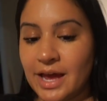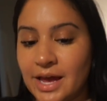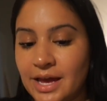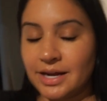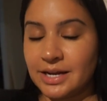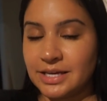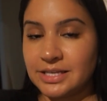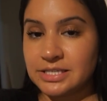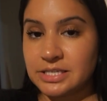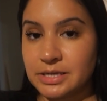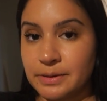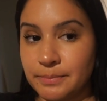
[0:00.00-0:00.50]
and
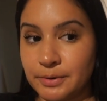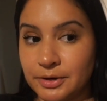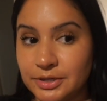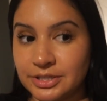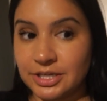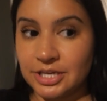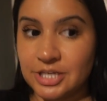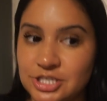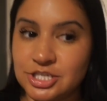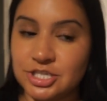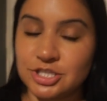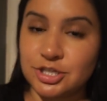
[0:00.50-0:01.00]
it's her
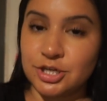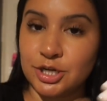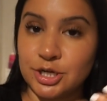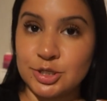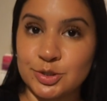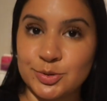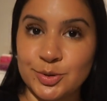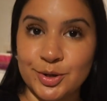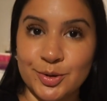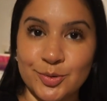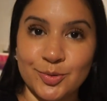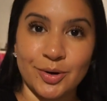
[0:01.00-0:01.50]
birthday. She's turning
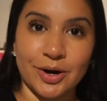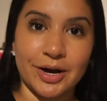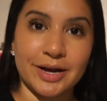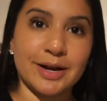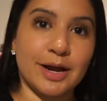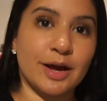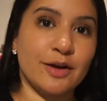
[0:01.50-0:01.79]
21.